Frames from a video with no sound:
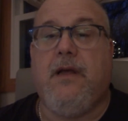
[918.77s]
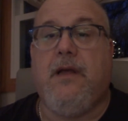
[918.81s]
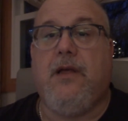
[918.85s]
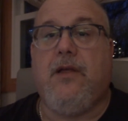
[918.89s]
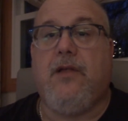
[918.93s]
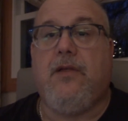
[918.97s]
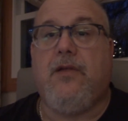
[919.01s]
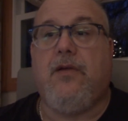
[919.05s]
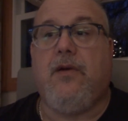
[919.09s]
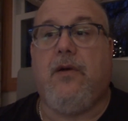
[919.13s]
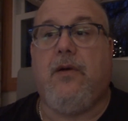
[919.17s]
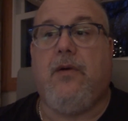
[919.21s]

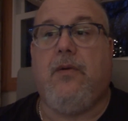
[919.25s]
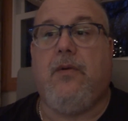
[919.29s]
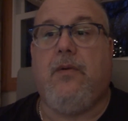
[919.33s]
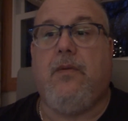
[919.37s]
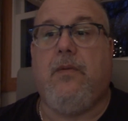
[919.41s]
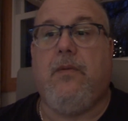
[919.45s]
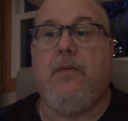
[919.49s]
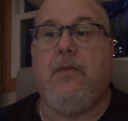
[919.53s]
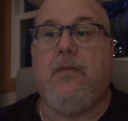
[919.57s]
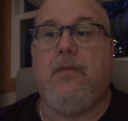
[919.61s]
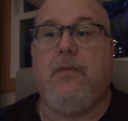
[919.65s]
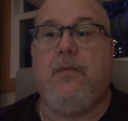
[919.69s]

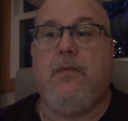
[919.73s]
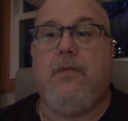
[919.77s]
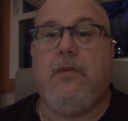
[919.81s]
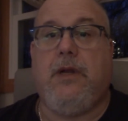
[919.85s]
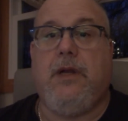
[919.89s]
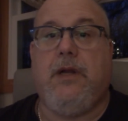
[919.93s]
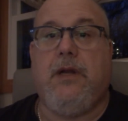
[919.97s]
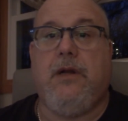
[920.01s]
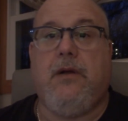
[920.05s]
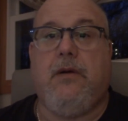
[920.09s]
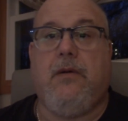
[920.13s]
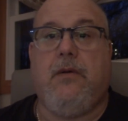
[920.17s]
So,
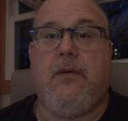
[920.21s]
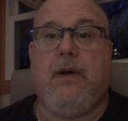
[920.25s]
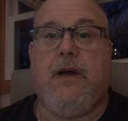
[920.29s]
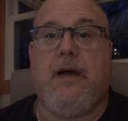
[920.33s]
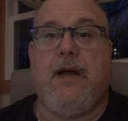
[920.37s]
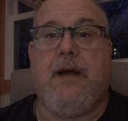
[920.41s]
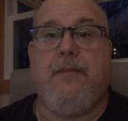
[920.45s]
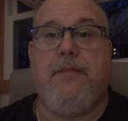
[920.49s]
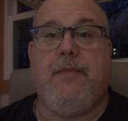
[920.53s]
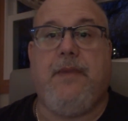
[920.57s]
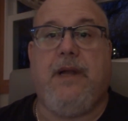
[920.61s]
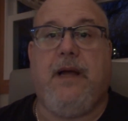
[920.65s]
you know,
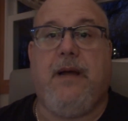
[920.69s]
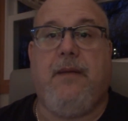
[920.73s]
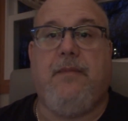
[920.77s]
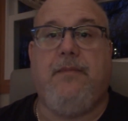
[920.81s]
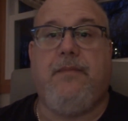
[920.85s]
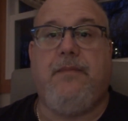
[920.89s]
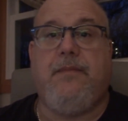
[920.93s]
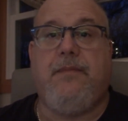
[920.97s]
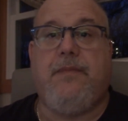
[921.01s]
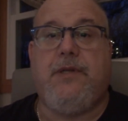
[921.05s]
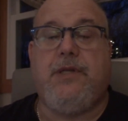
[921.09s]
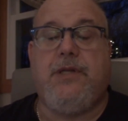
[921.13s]

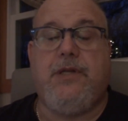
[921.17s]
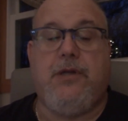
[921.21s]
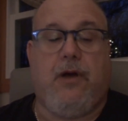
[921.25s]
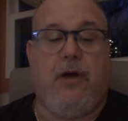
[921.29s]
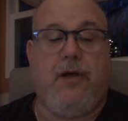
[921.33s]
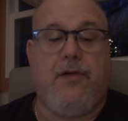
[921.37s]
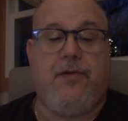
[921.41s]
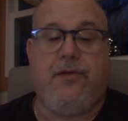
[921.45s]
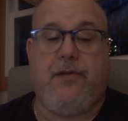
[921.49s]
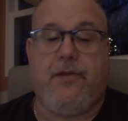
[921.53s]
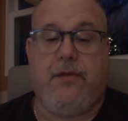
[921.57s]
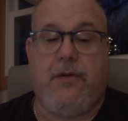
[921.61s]
I'm
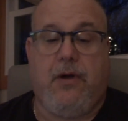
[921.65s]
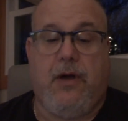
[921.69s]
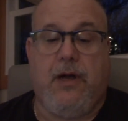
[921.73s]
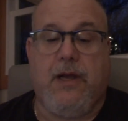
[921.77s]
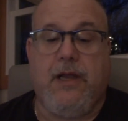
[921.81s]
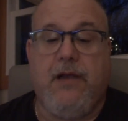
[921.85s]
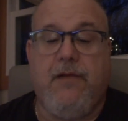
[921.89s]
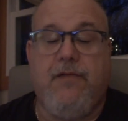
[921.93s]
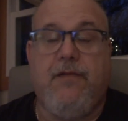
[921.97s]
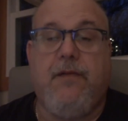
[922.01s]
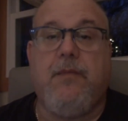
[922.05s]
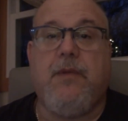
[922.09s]
also
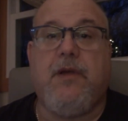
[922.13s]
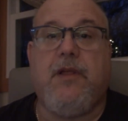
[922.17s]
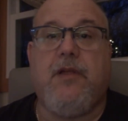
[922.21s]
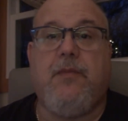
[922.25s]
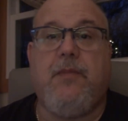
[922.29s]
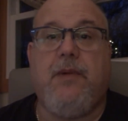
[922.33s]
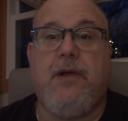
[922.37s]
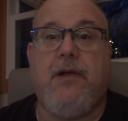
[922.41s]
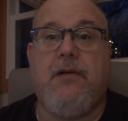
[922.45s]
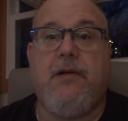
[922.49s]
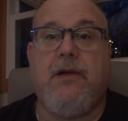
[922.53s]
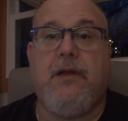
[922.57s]
talking from
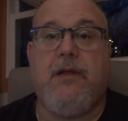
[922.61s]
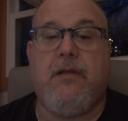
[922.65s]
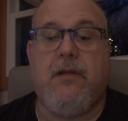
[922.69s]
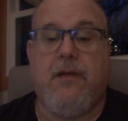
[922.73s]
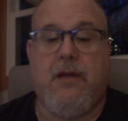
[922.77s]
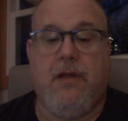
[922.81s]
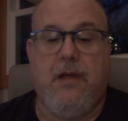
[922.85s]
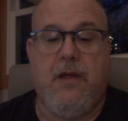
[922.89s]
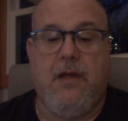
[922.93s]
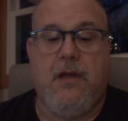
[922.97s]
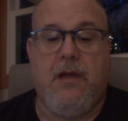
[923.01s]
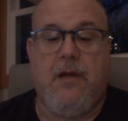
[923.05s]
experience,
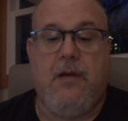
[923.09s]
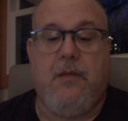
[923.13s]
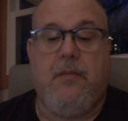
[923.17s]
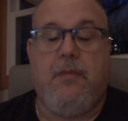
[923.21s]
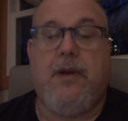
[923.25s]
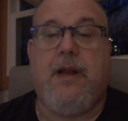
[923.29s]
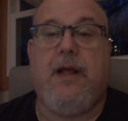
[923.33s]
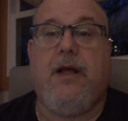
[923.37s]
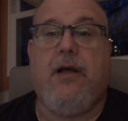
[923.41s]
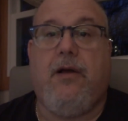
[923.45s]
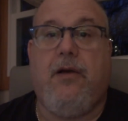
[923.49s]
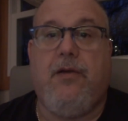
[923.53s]

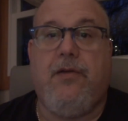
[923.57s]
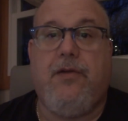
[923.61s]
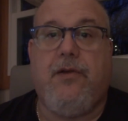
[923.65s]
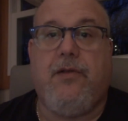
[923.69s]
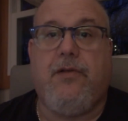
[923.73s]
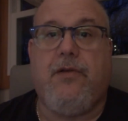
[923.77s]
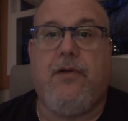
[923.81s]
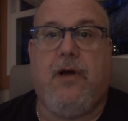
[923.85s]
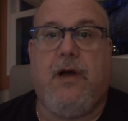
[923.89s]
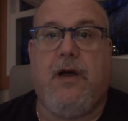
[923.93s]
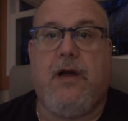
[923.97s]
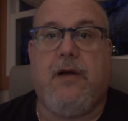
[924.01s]
but I also
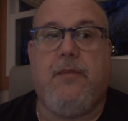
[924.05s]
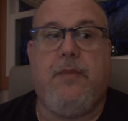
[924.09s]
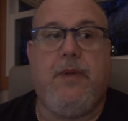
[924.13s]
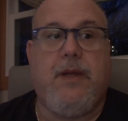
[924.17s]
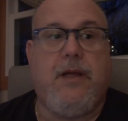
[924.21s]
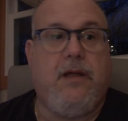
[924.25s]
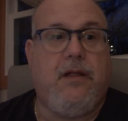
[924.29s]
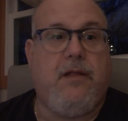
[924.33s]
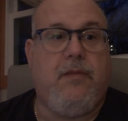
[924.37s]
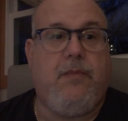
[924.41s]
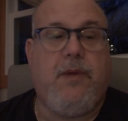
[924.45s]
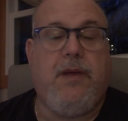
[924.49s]
talk
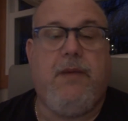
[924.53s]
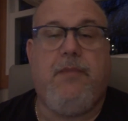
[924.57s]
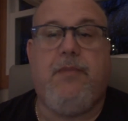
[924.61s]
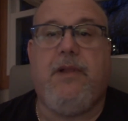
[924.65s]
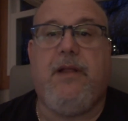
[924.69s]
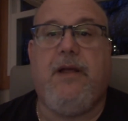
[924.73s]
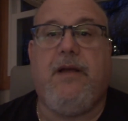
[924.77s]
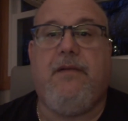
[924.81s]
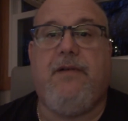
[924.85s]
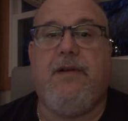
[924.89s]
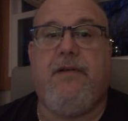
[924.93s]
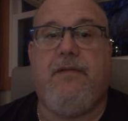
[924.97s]
because
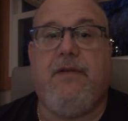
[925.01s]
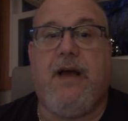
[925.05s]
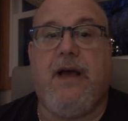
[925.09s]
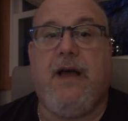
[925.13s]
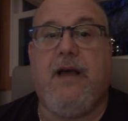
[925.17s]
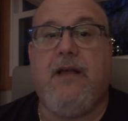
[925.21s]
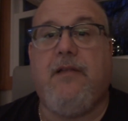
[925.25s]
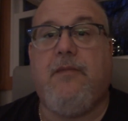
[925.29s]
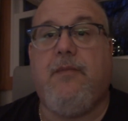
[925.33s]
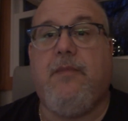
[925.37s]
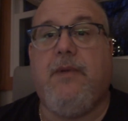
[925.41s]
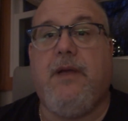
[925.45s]
people have
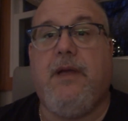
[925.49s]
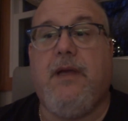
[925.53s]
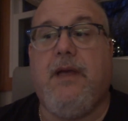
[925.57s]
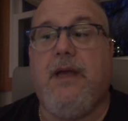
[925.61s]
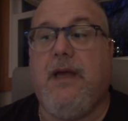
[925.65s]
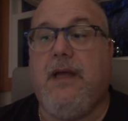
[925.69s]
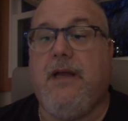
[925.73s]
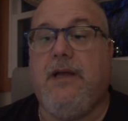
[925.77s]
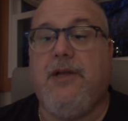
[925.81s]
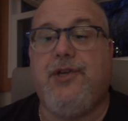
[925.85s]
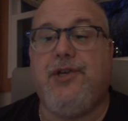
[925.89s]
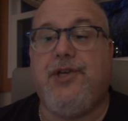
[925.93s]
advised me,
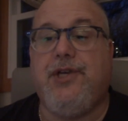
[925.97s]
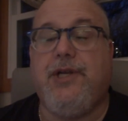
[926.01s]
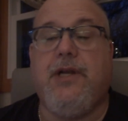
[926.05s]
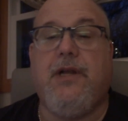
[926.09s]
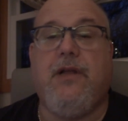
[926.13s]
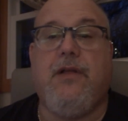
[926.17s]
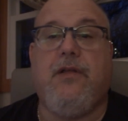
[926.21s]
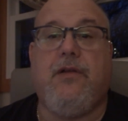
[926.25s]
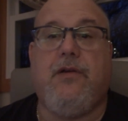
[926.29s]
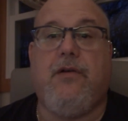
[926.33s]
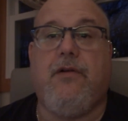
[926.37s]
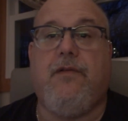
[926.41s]
and
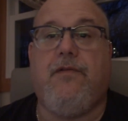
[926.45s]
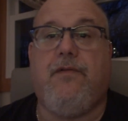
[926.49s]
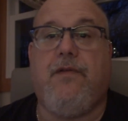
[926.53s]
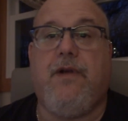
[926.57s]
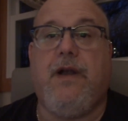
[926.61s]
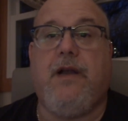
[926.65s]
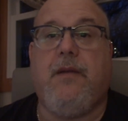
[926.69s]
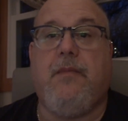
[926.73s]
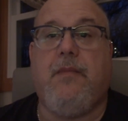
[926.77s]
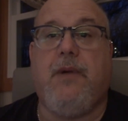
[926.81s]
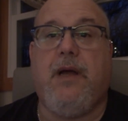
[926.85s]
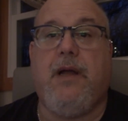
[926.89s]
Gina's a good
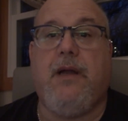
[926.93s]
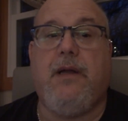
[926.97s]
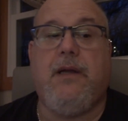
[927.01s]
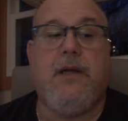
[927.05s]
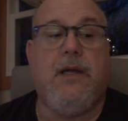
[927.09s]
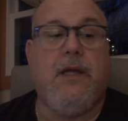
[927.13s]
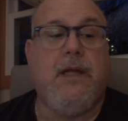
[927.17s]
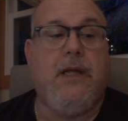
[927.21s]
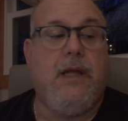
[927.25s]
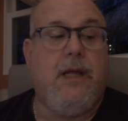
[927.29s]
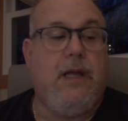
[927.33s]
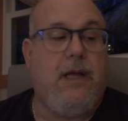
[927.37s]
friend of mine,
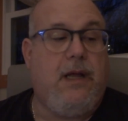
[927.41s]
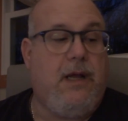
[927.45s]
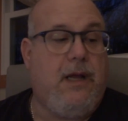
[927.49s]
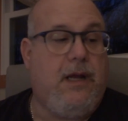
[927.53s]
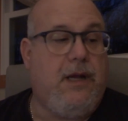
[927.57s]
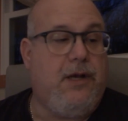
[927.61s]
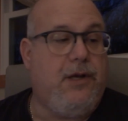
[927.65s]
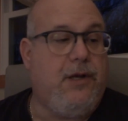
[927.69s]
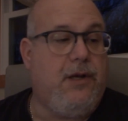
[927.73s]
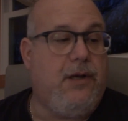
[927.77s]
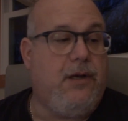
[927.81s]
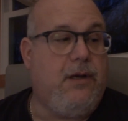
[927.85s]

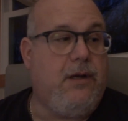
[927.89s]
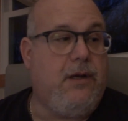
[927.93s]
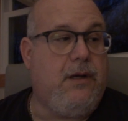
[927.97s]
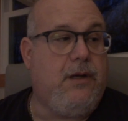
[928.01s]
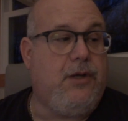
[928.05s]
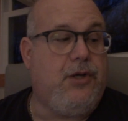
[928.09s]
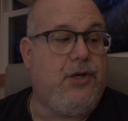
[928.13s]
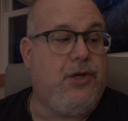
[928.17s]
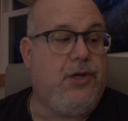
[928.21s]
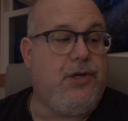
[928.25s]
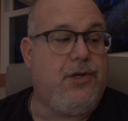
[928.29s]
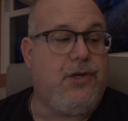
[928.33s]

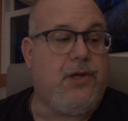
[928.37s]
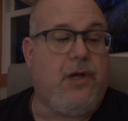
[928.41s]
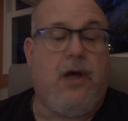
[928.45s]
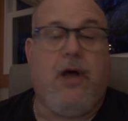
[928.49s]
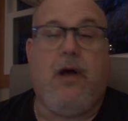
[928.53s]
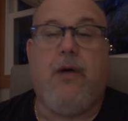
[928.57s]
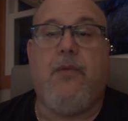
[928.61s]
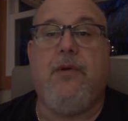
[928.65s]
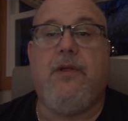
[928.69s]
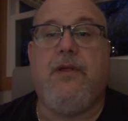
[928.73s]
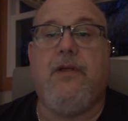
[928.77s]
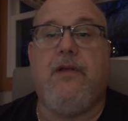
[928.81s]
and she's
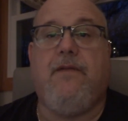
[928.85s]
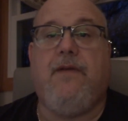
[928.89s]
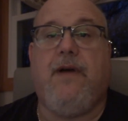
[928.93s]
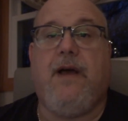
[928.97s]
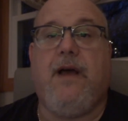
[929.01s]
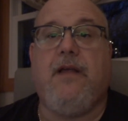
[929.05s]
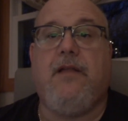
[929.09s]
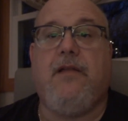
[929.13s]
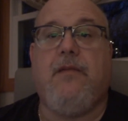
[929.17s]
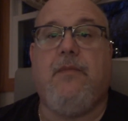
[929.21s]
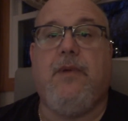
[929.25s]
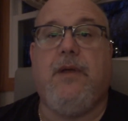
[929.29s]
always
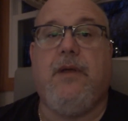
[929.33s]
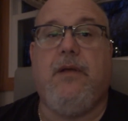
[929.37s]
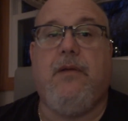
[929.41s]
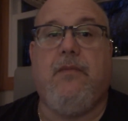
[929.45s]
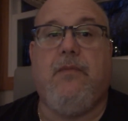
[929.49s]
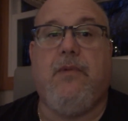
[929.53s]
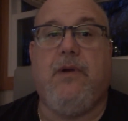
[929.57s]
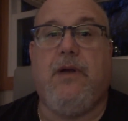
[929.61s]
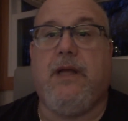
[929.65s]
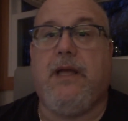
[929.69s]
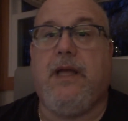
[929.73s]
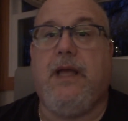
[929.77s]
advised me
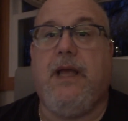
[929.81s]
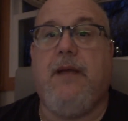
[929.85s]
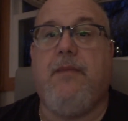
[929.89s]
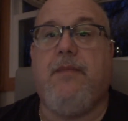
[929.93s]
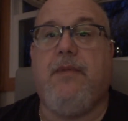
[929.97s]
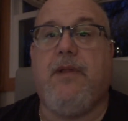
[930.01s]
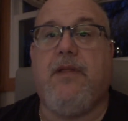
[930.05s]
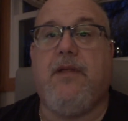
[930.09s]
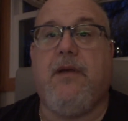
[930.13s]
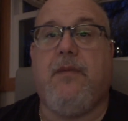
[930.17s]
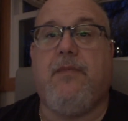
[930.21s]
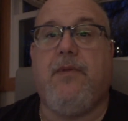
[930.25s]
when it
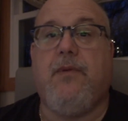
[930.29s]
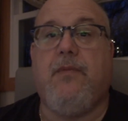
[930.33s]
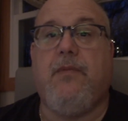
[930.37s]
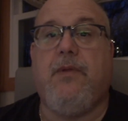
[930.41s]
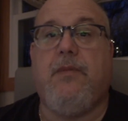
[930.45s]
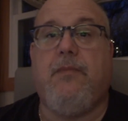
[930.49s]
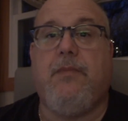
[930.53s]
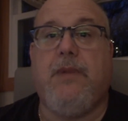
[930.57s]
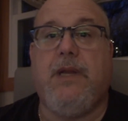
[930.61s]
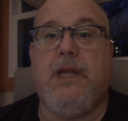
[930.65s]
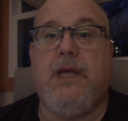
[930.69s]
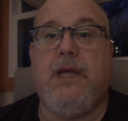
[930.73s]
came to something
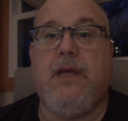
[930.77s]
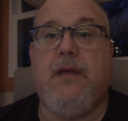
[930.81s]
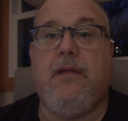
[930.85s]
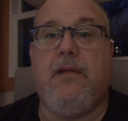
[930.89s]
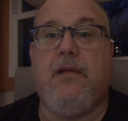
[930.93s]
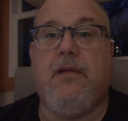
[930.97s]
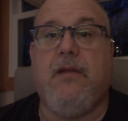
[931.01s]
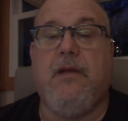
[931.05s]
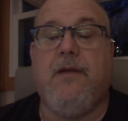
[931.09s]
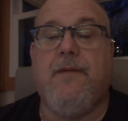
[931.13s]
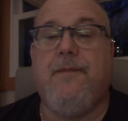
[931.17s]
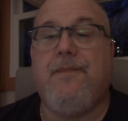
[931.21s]
with
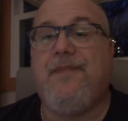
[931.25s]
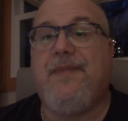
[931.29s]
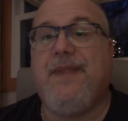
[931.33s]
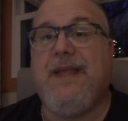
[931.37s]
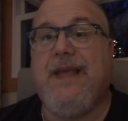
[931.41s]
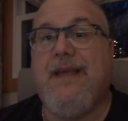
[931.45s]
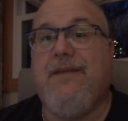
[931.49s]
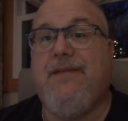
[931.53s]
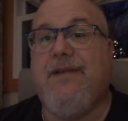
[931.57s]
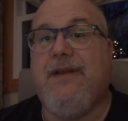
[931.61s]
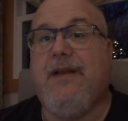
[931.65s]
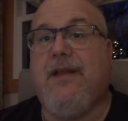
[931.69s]
Meniere's,
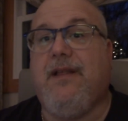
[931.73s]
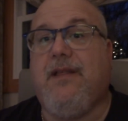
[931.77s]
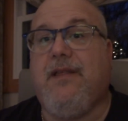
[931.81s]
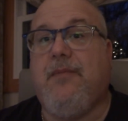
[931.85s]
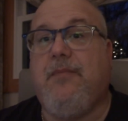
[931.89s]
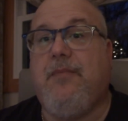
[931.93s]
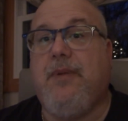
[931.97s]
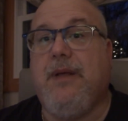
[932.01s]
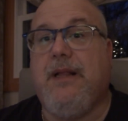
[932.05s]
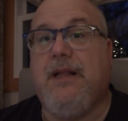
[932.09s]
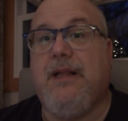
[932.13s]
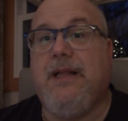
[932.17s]
even
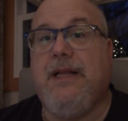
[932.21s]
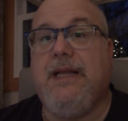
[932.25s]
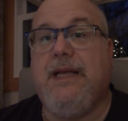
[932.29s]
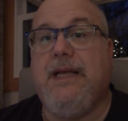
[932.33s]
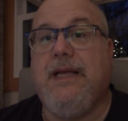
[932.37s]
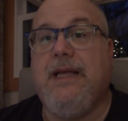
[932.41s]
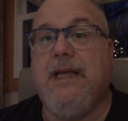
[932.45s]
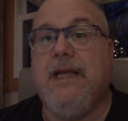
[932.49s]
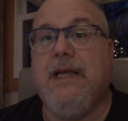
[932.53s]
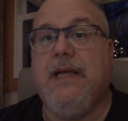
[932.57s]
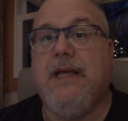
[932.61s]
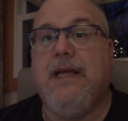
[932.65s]
disability.